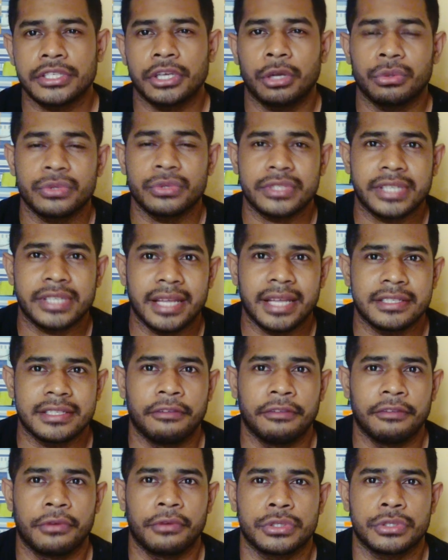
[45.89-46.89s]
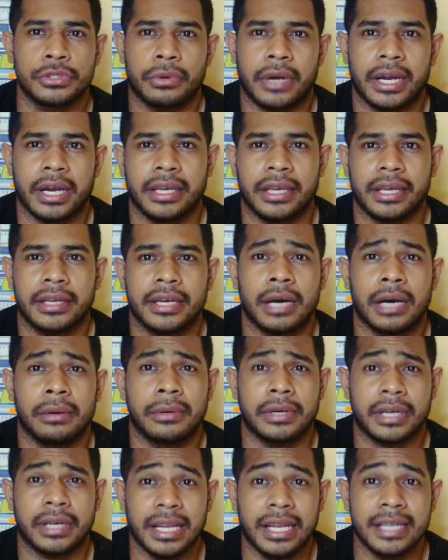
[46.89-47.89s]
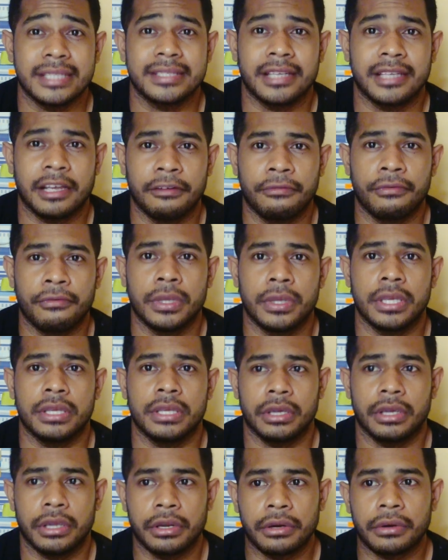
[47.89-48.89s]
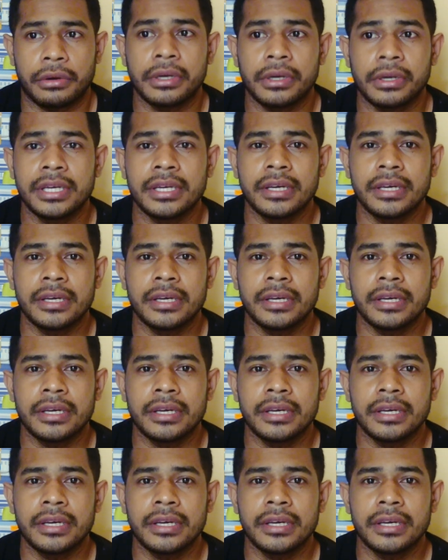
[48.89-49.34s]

she always gets the first rank in our class every year.